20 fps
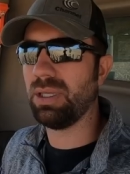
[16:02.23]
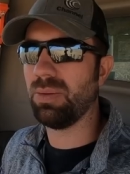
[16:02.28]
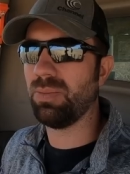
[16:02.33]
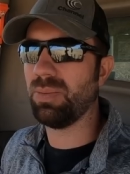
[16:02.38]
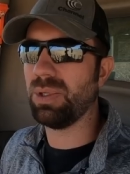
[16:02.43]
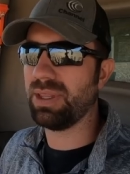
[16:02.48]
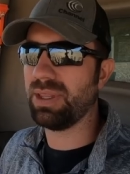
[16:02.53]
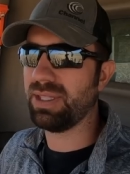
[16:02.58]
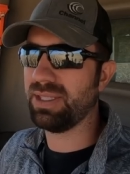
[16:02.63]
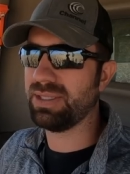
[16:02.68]

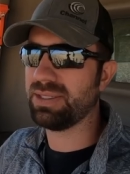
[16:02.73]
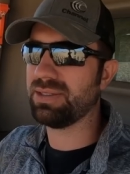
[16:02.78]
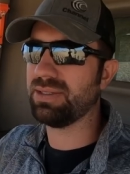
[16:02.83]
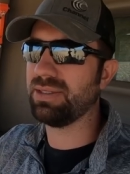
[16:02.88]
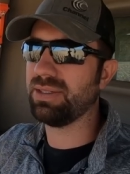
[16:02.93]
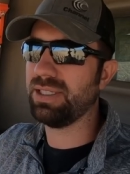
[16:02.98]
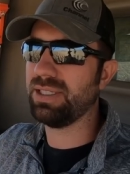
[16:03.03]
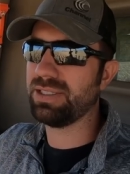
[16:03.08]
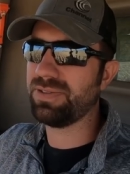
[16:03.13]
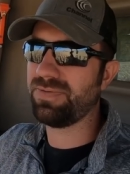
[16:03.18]
But this
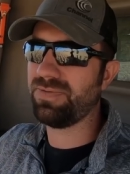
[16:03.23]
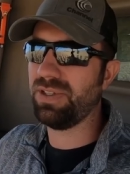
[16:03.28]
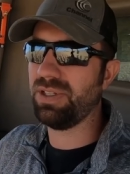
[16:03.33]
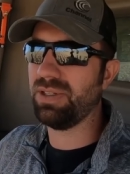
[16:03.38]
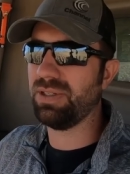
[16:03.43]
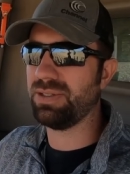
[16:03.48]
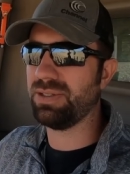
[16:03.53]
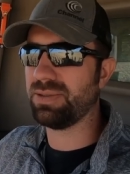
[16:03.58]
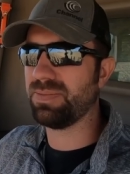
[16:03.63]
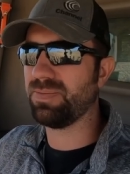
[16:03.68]

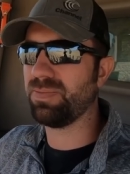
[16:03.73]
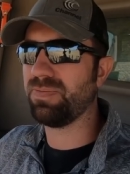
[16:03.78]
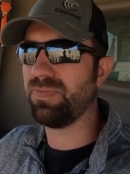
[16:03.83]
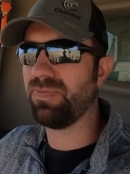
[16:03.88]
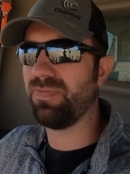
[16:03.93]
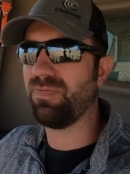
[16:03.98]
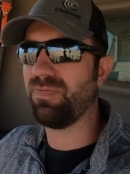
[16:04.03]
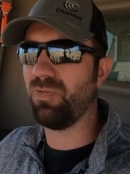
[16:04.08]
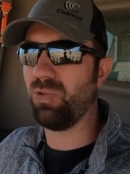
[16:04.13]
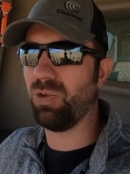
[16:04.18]
field's
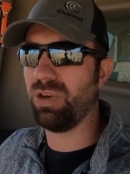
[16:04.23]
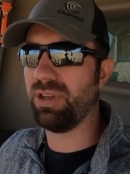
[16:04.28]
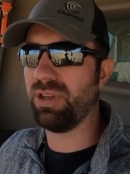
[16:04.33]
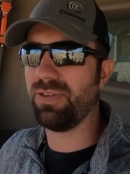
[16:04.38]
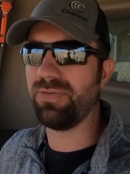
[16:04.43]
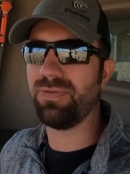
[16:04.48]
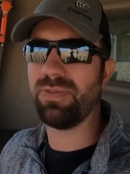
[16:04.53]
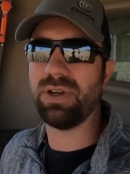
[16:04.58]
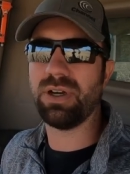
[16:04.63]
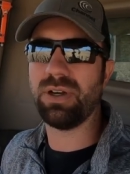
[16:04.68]

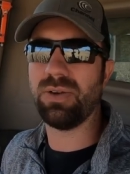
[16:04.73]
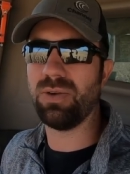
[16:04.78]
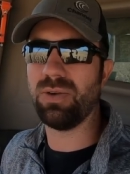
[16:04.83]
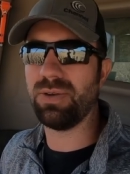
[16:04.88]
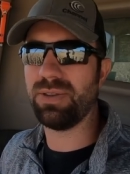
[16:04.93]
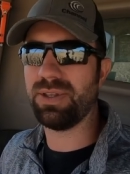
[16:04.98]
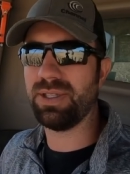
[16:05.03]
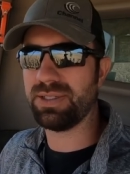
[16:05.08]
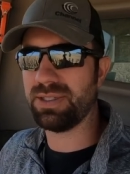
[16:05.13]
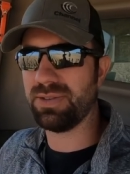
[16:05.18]
really far
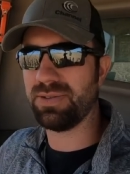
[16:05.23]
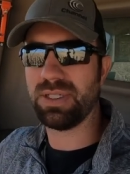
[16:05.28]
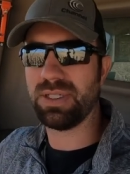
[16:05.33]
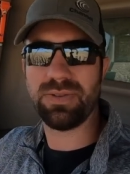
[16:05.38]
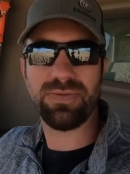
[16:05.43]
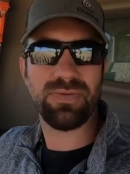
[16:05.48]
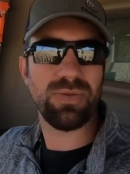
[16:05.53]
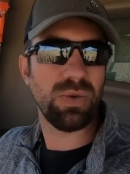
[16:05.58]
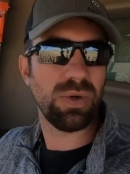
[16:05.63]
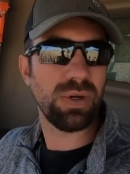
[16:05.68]
north. This is
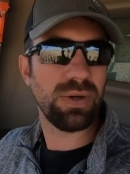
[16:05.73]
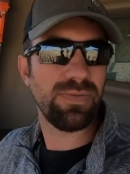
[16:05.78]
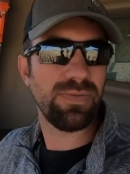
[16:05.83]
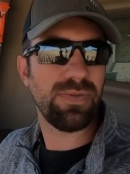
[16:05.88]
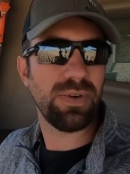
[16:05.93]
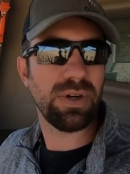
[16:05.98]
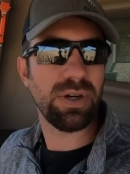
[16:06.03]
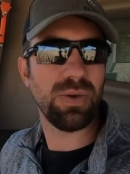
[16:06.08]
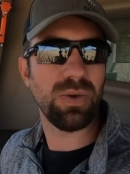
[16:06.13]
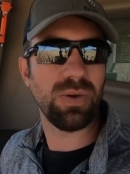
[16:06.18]
our
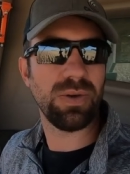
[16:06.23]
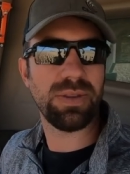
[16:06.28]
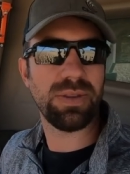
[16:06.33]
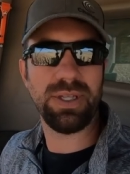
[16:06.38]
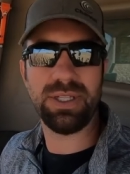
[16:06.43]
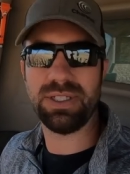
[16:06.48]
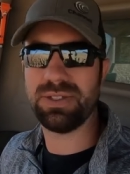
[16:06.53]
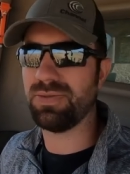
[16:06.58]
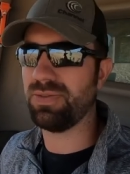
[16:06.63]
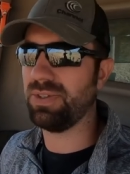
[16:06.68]
far
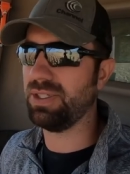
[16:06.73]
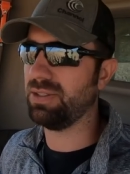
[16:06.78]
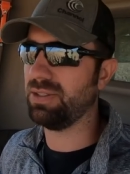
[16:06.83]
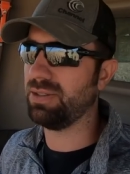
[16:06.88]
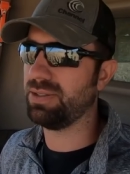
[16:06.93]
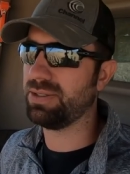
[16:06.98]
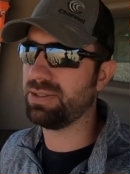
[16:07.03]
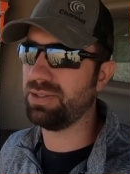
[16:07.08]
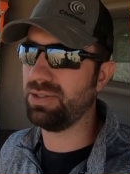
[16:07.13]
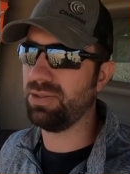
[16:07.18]
northeast
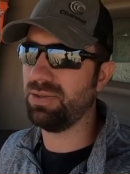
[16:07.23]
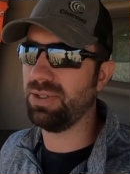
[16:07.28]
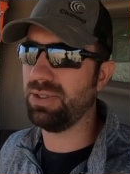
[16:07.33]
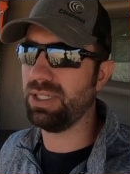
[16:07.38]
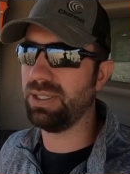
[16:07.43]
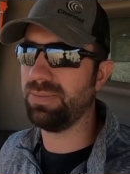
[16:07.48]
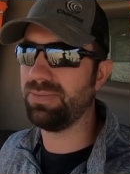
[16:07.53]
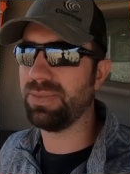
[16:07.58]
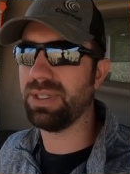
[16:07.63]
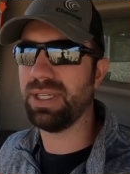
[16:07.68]
field,
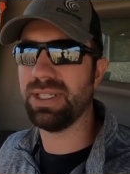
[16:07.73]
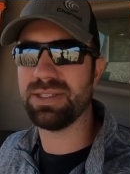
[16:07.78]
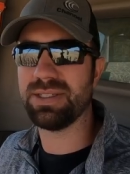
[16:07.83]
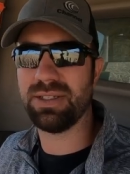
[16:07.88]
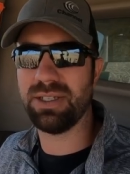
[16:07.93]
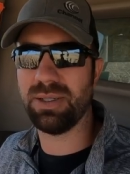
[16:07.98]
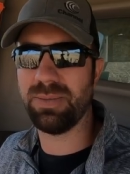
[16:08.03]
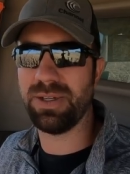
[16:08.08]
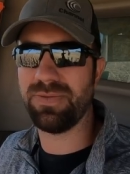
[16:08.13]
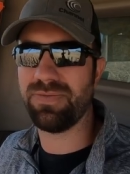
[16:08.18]
so it's a
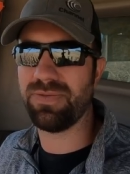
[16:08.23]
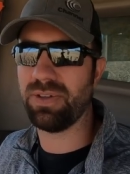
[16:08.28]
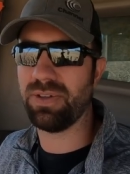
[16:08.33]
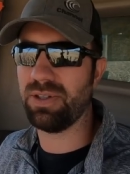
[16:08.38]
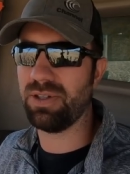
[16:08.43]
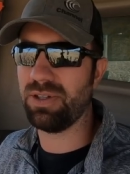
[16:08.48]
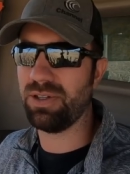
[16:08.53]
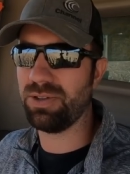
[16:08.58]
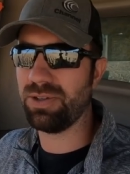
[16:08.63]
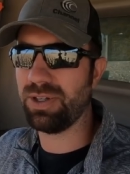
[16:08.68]
little bit
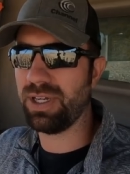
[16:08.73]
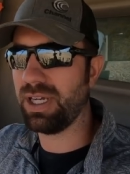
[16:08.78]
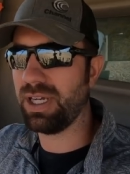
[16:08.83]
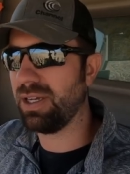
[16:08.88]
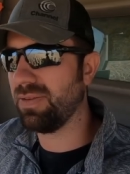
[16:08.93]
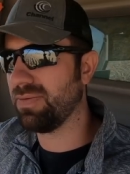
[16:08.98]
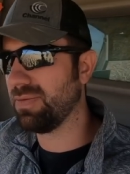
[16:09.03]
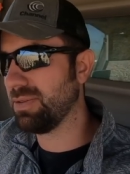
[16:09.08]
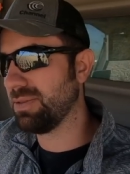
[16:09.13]
further to drive